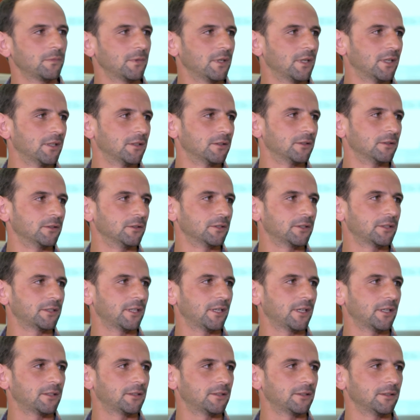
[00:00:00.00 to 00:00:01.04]
and looked
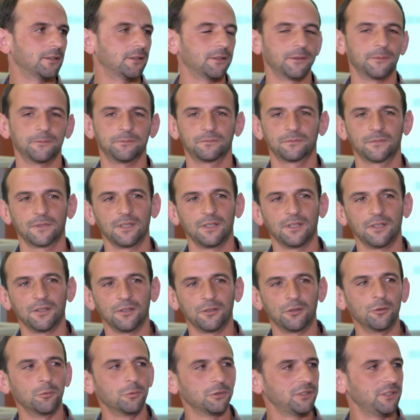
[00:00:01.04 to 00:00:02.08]
at
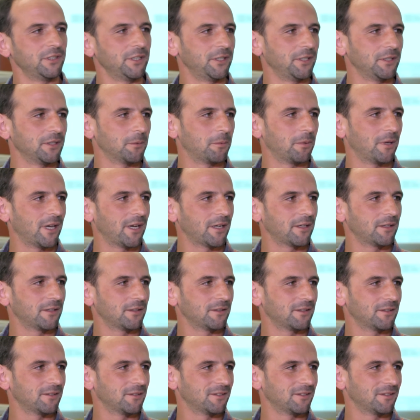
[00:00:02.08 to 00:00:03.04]
who was leading the pack